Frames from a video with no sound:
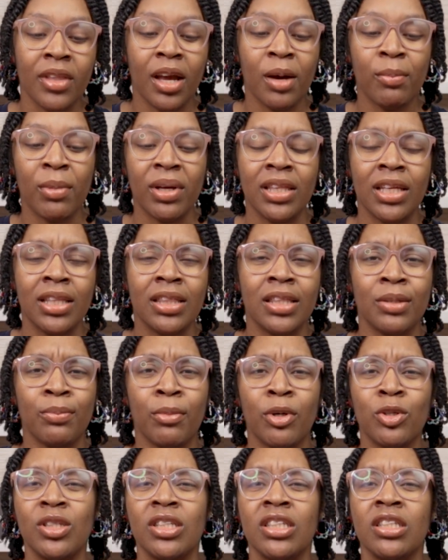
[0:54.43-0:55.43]
I think the
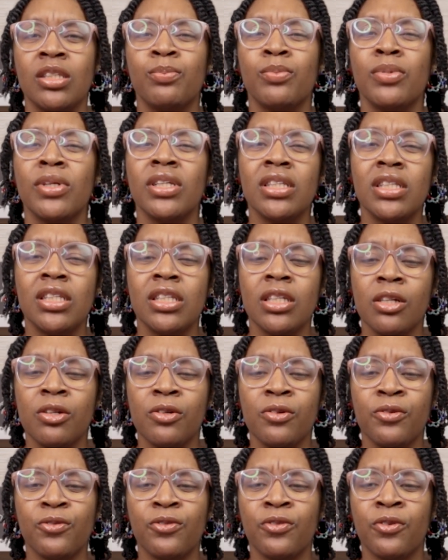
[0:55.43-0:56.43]
most
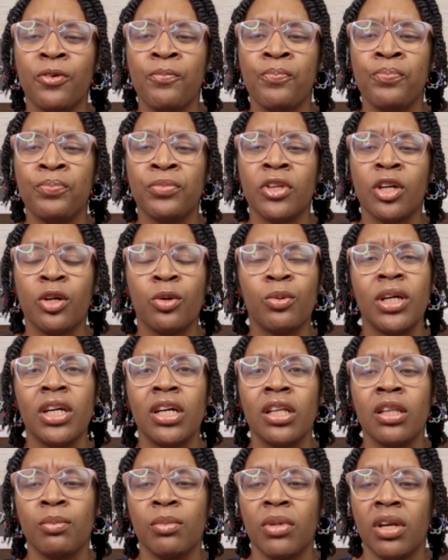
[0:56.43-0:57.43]
expensive
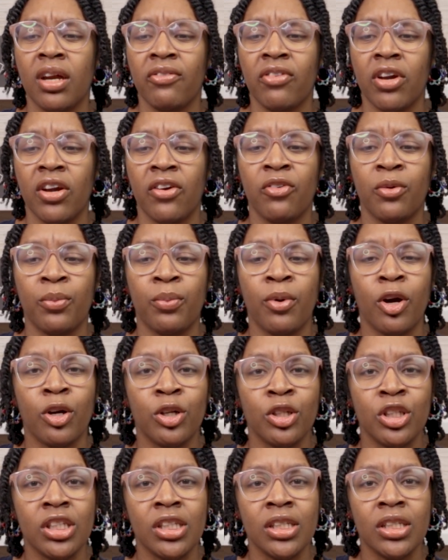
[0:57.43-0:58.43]
curriculum that I've ever
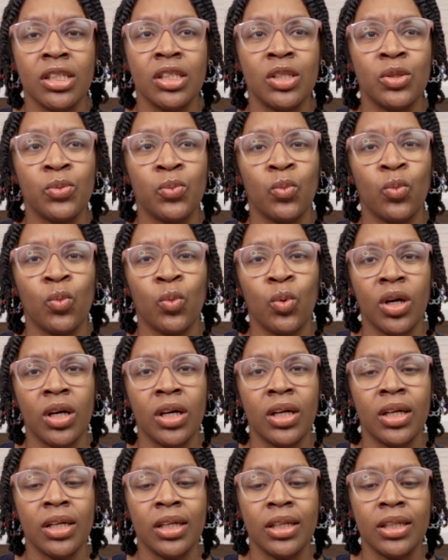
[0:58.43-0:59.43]
purchased
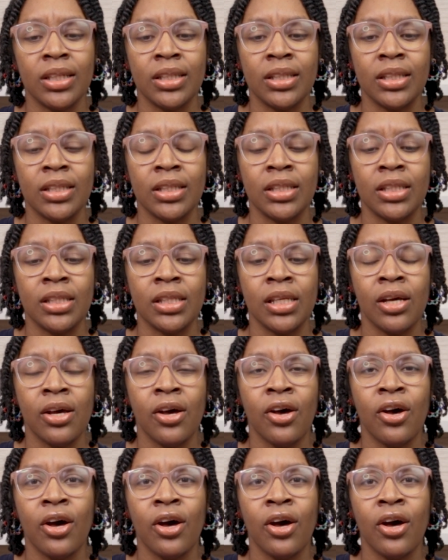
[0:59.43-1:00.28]
was